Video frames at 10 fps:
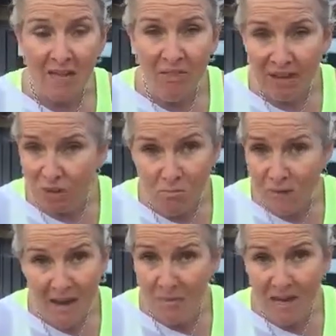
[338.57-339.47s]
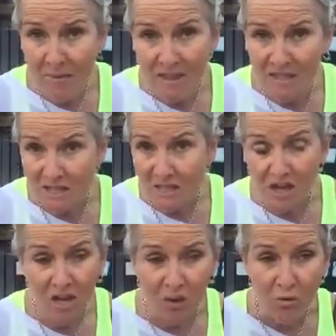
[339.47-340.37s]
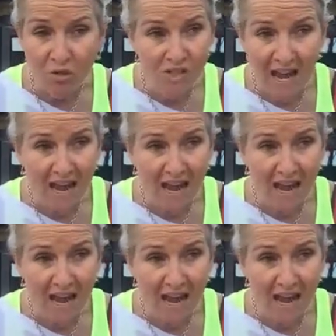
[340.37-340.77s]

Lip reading: that doesn't make me better than you, does it?